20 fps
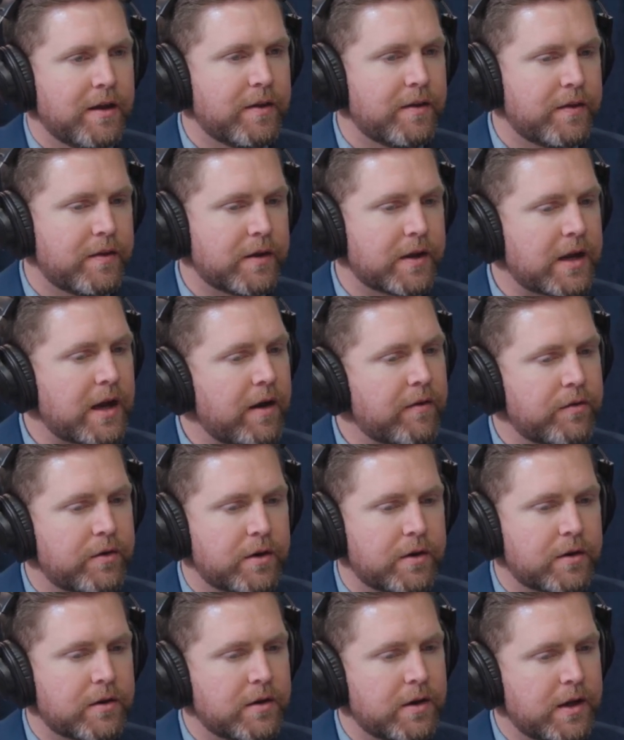The
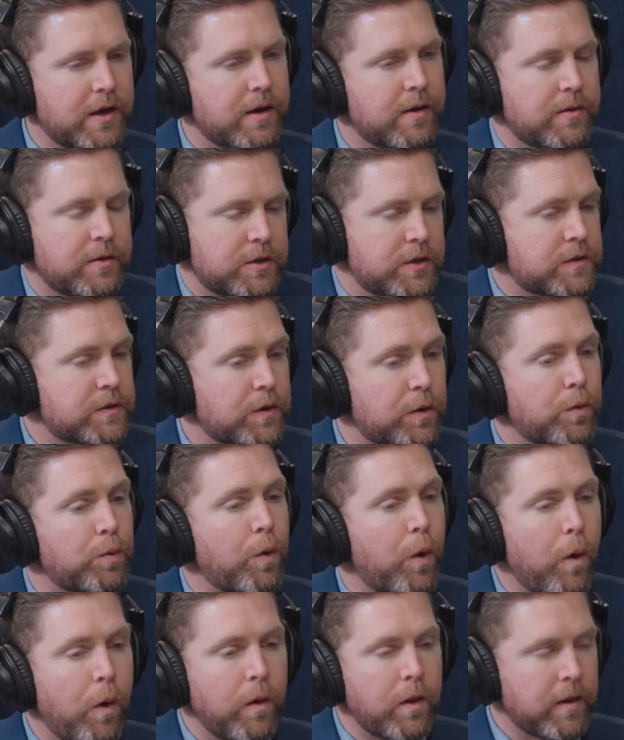governor, just the
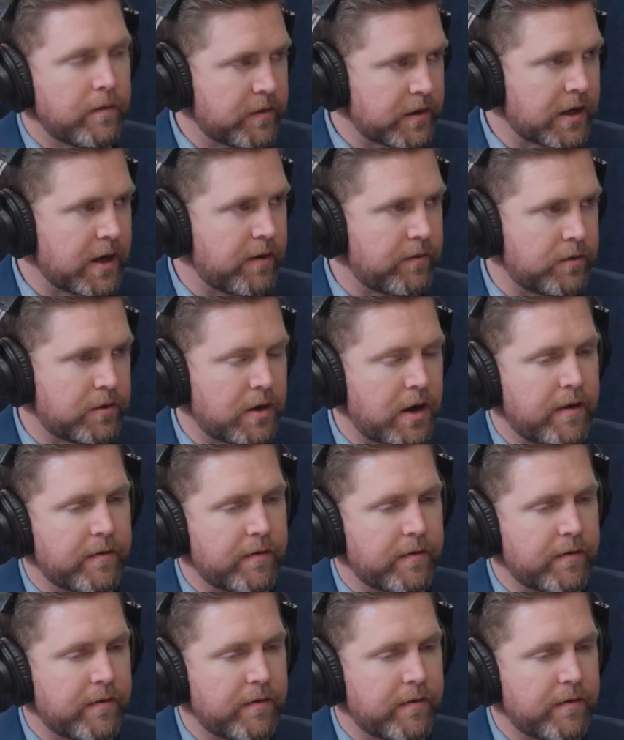role of a governor,